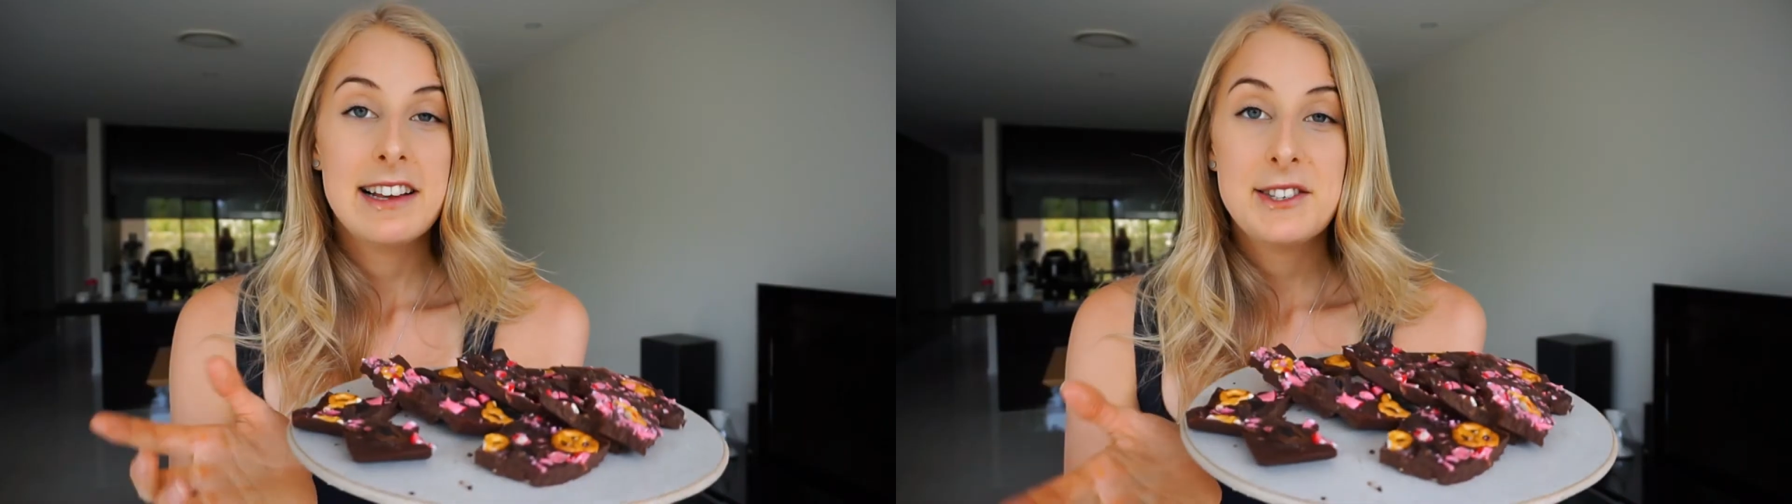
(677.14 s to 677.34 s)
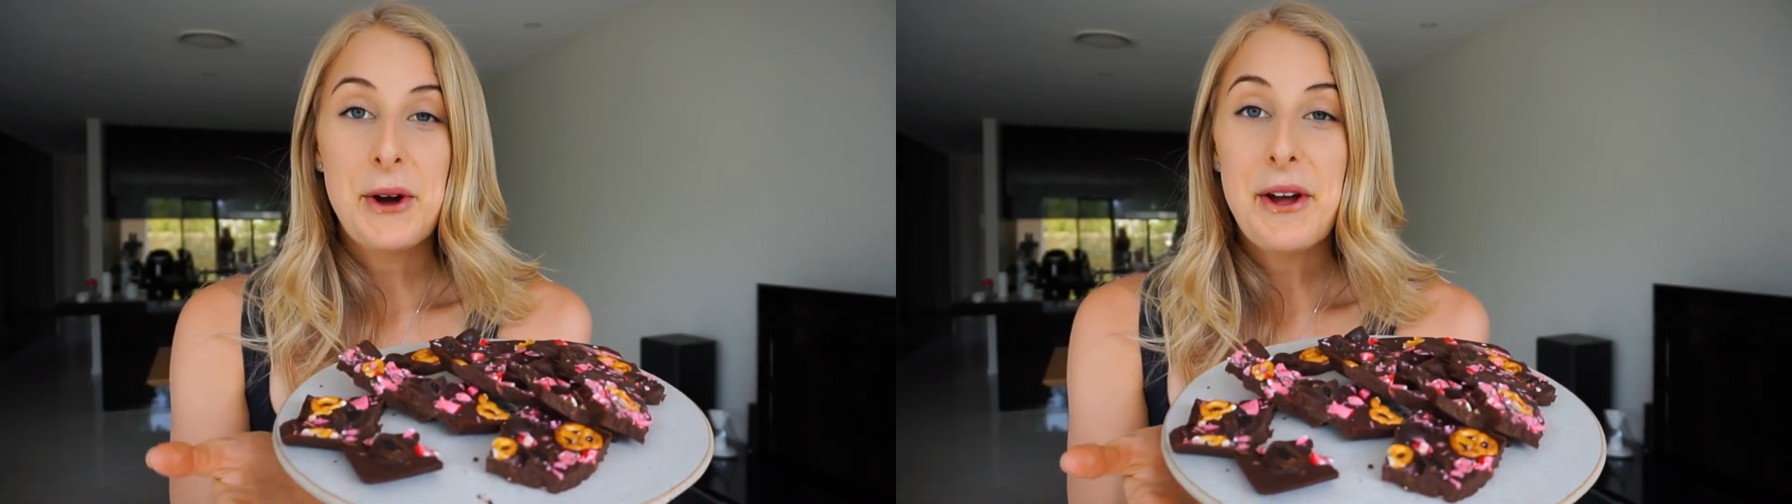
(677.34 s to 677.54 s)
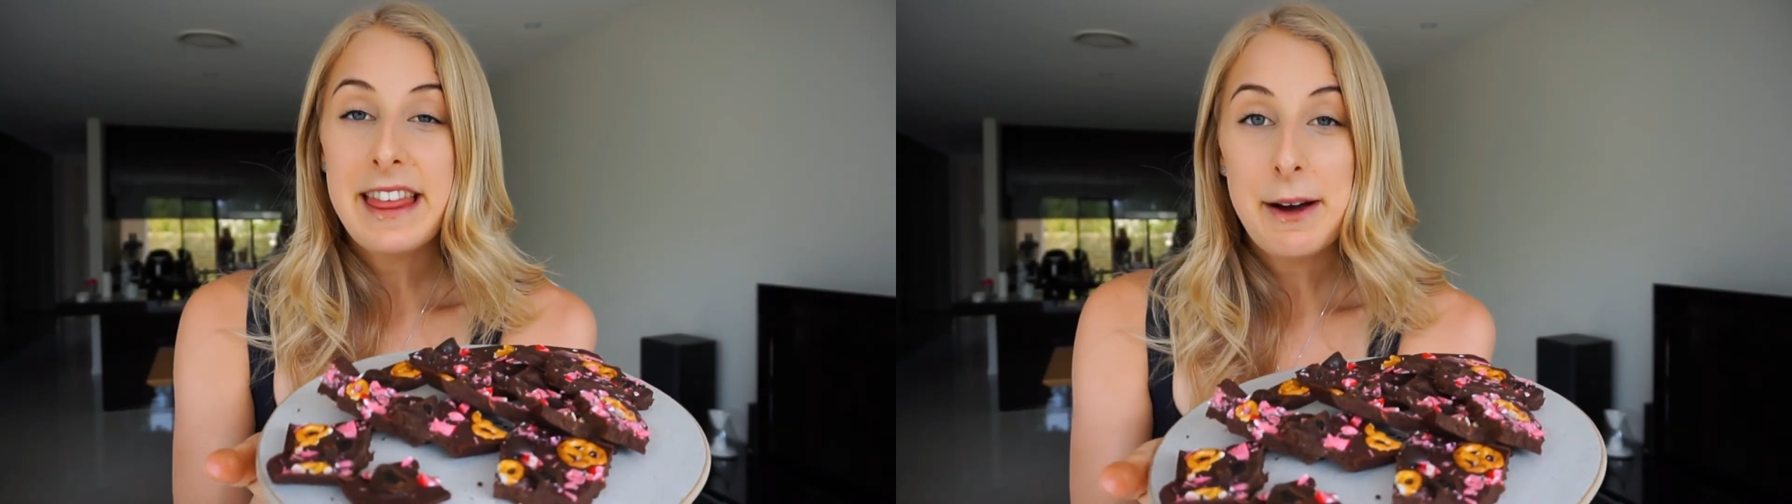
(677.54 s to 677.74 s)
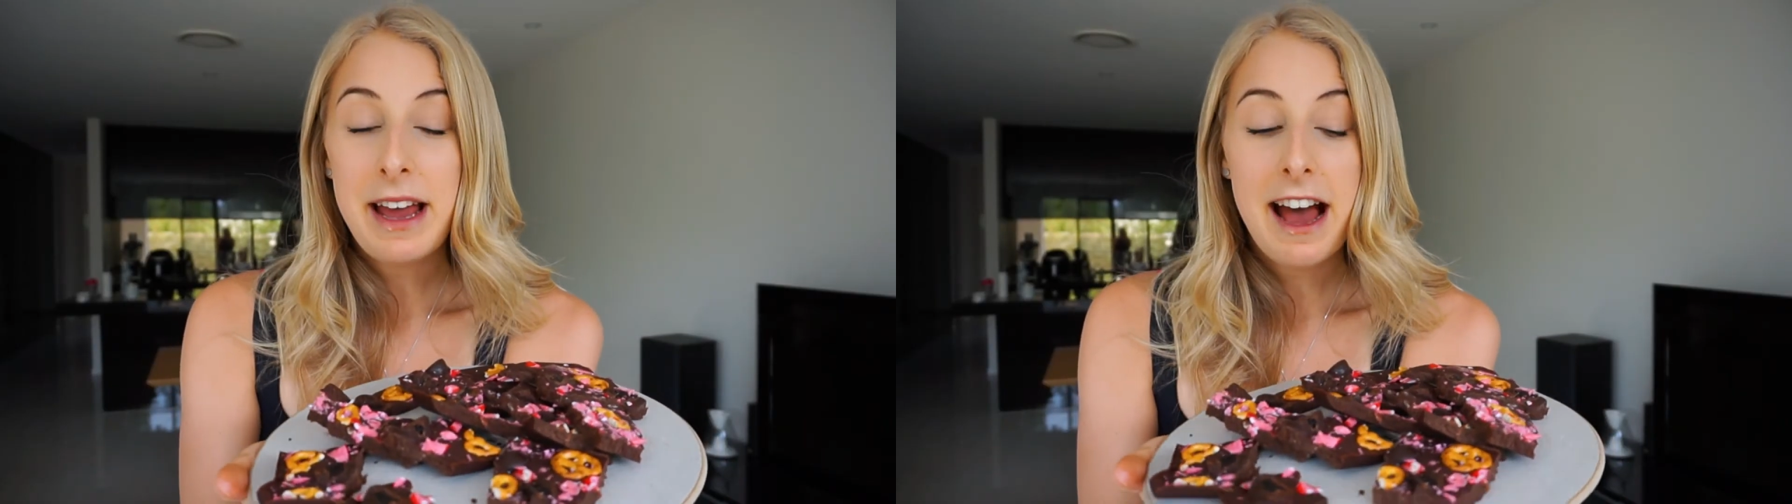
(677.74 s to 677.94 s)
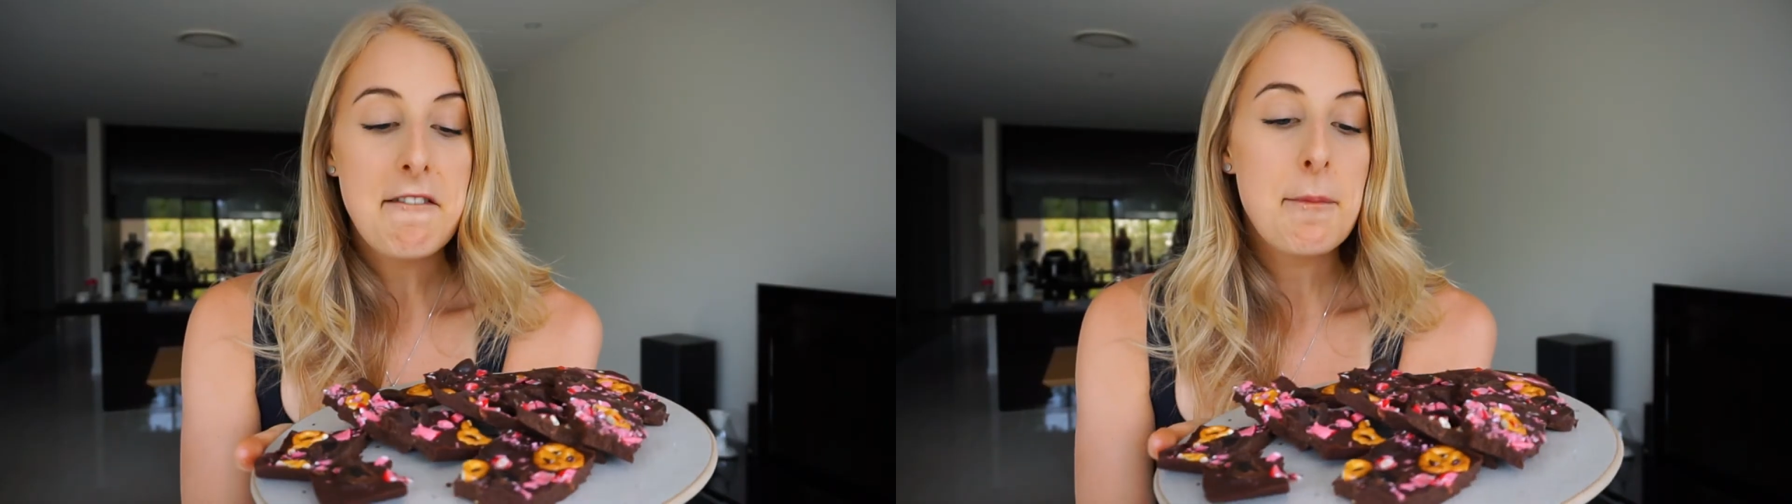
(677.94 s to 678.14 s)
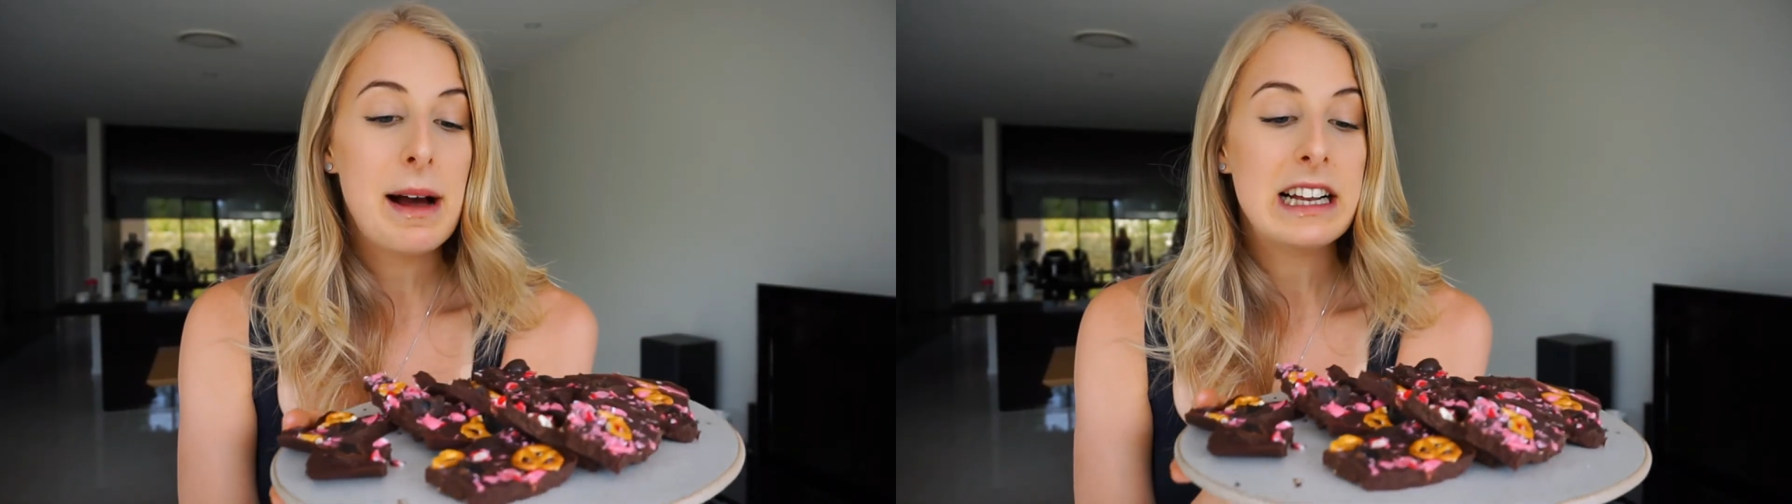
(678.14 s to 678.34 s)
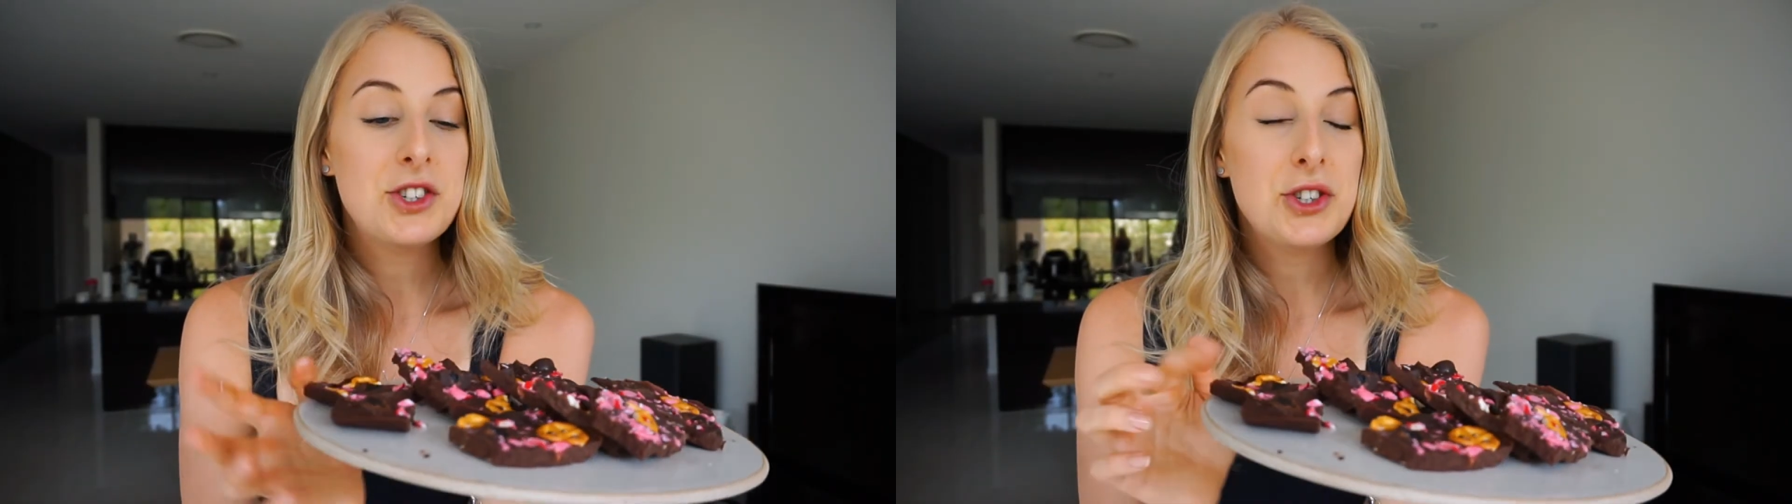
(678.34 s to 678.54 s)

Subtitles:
So there we have my